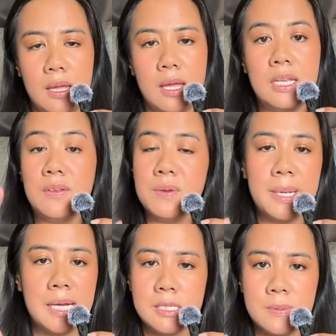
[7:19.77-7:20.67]
And even my
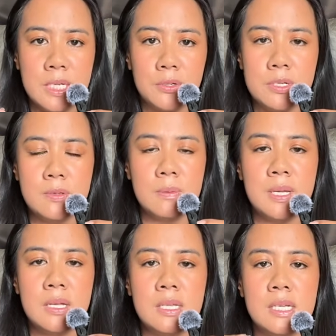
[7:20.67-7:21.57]
husband agrees with me
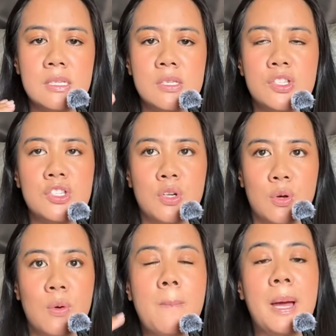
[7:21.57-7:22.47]
on this.
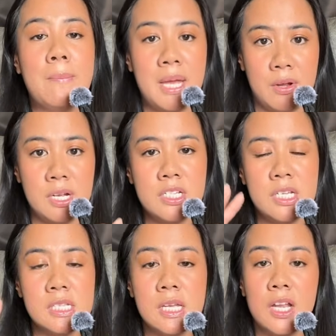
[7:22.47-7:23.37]
So my marriage
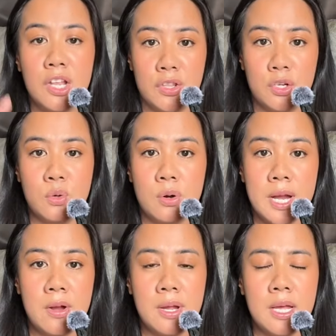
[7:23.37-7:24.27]
is another core
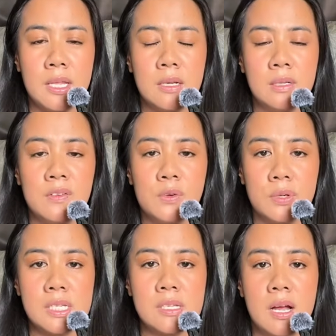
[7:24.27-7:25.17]
area that I'm going to
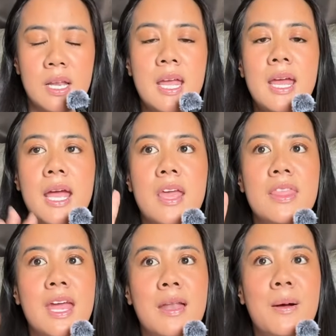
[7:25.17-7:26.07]
focus on. And
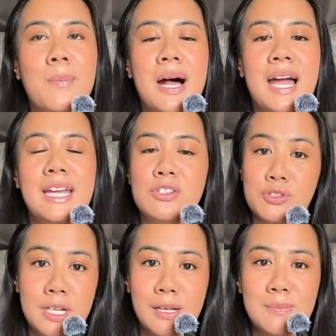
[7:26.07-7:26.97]
then my
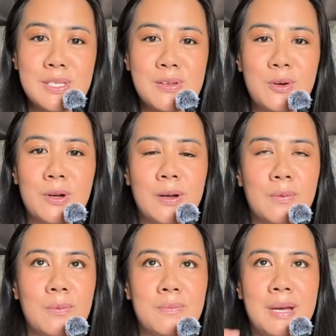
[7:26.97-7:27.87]
dreams or
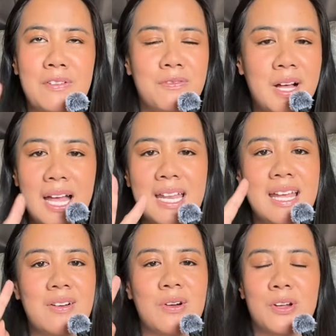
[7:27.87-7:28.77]
my fun
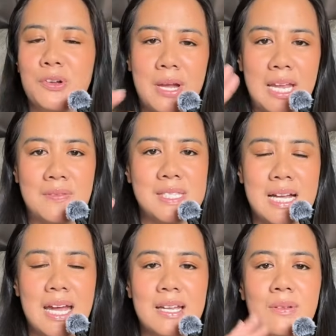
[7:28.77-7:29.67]
or creative
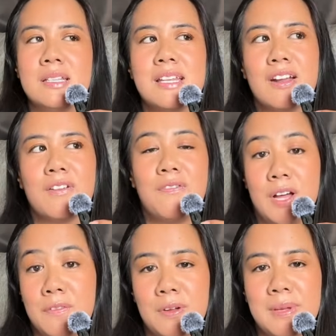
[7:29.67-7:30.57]
side, things that are
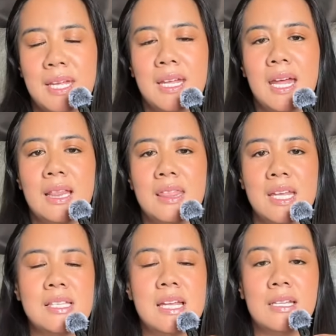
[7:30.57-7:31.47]
fun for me and
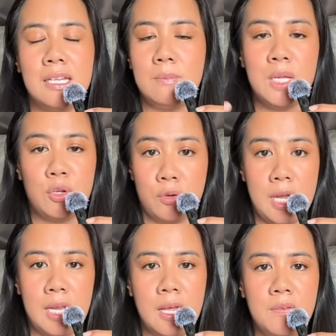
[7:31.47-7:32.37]
things that keep me
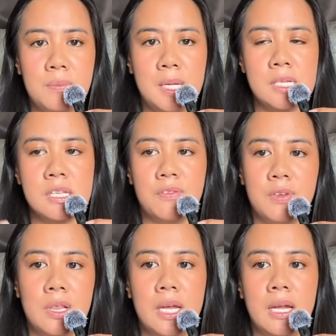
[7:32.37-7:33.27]
creative, because I
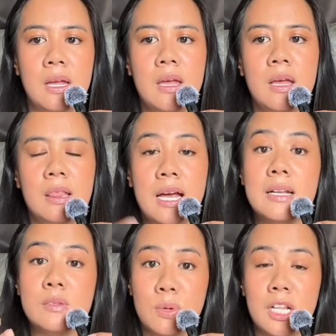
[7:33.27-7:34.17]
feel like that
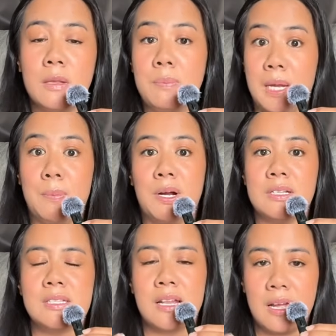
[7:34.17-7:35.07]
is one of the big
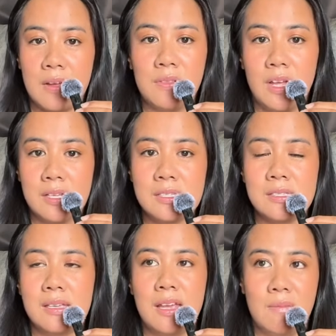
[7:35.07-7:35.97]
parts that I have
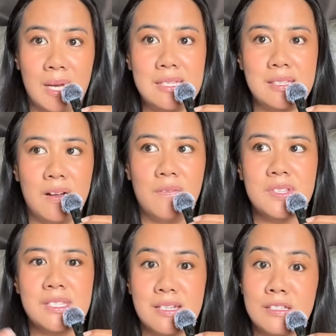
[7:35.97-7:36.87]
lost in myself
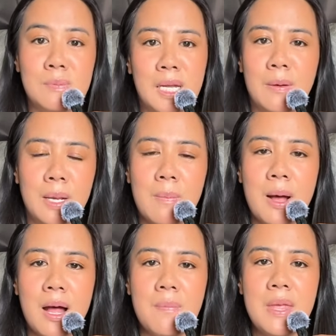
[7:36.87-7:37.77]
since becoming a
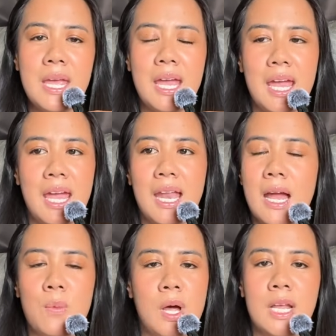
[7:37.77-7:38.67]
mom. And
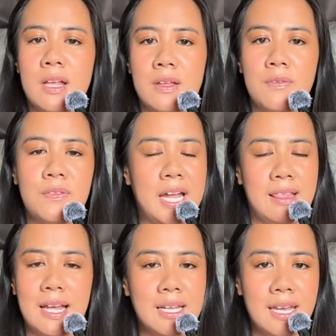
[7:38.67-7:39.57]
I want to find
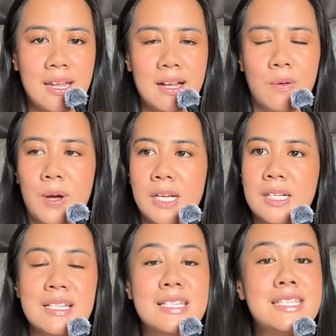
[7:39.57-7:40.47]
that again. I want to
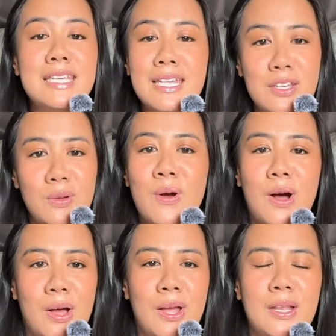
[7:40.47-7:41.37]
continue
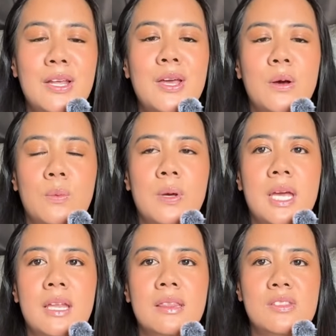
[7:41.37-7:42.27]
on
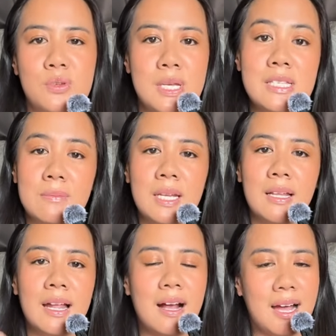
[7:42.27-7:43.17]
with doing something
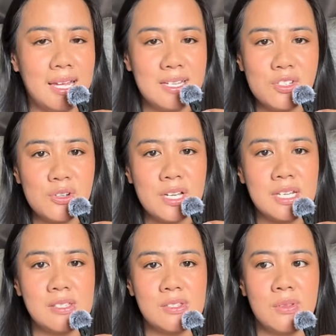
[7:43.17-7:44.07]
that I enjoy
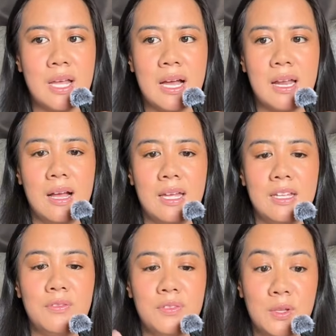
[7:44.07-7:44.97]
so that I
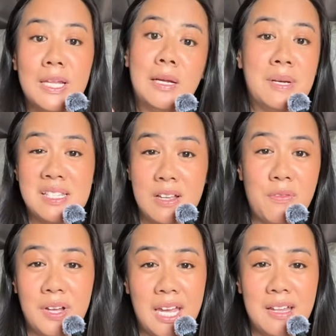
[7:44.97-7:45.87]
can feel like
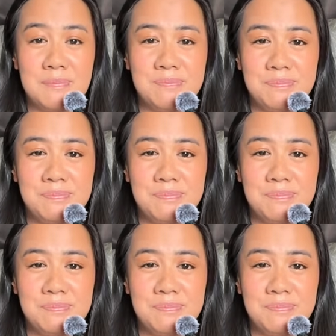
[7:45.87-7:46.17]
myself again.